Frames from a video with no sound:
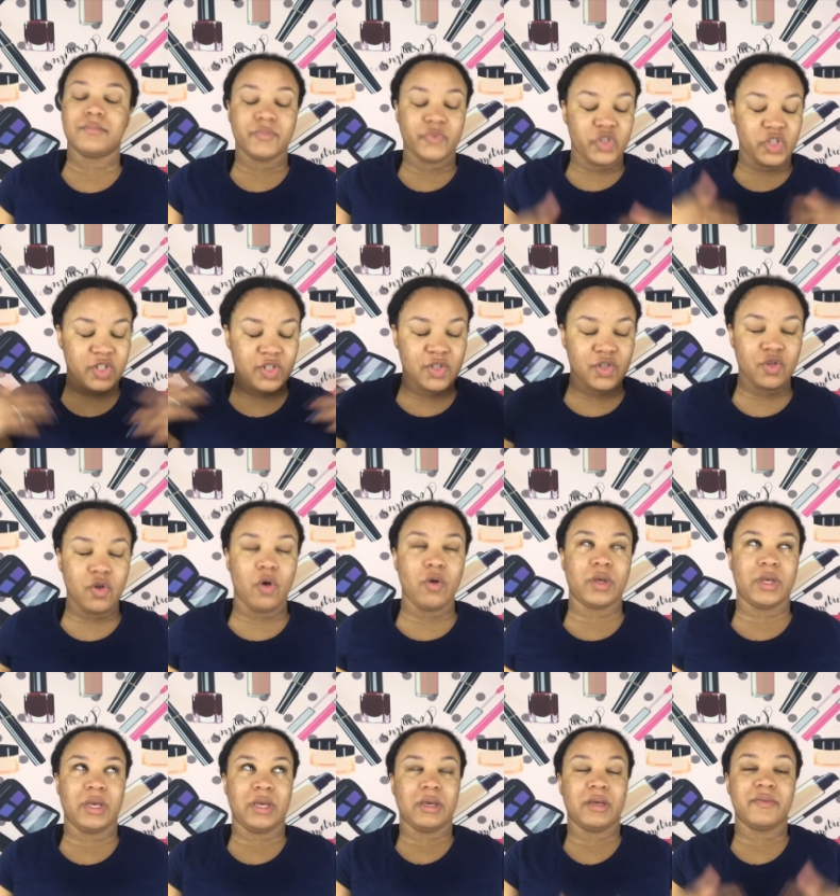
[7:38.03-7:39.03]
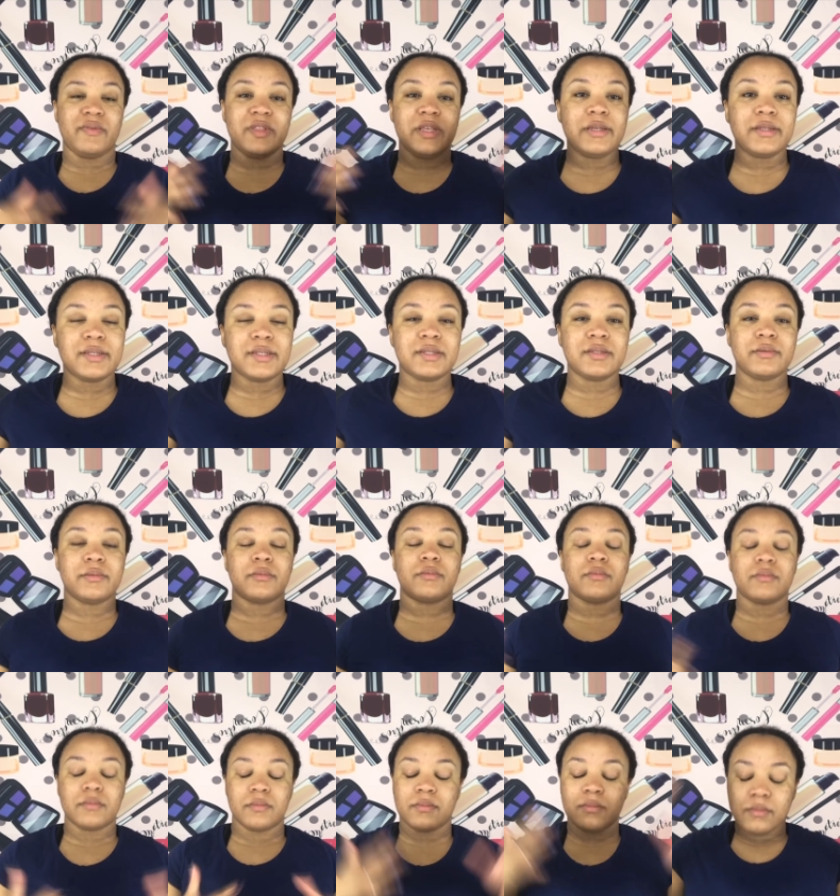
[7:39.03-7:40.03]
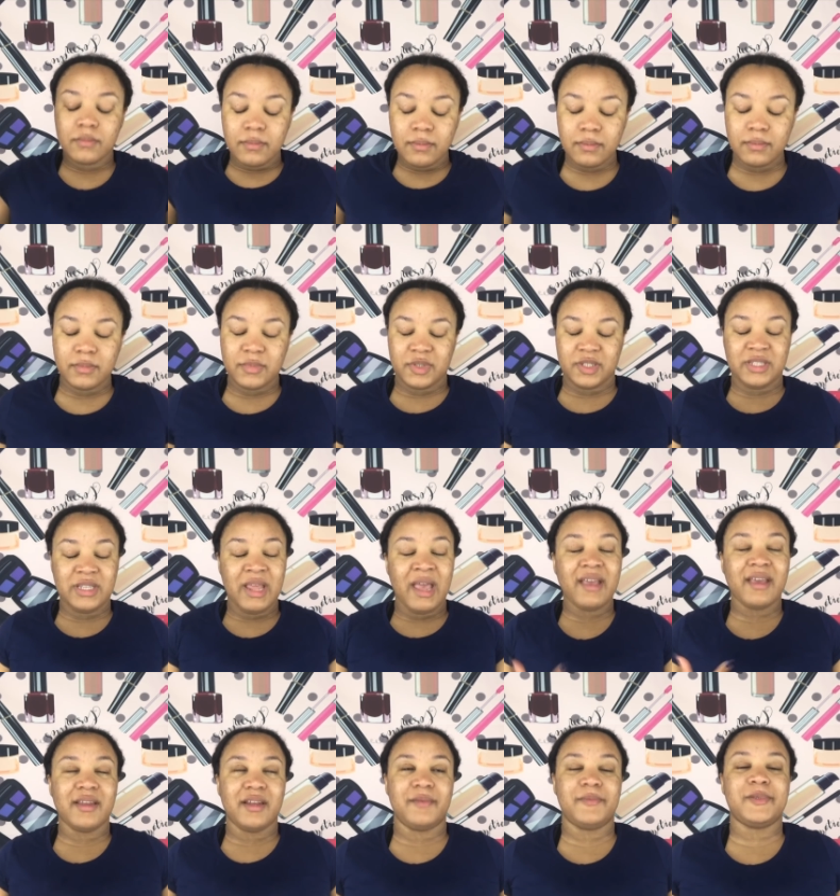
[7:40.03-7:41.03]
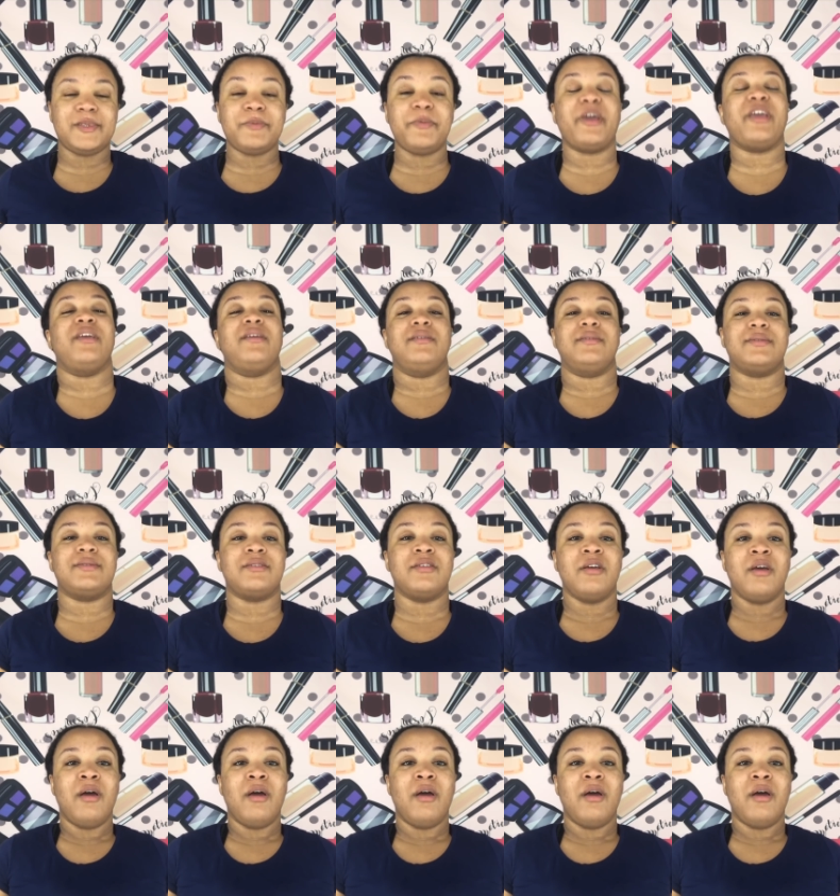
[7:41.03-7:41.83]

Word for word: just soaking in this negative space.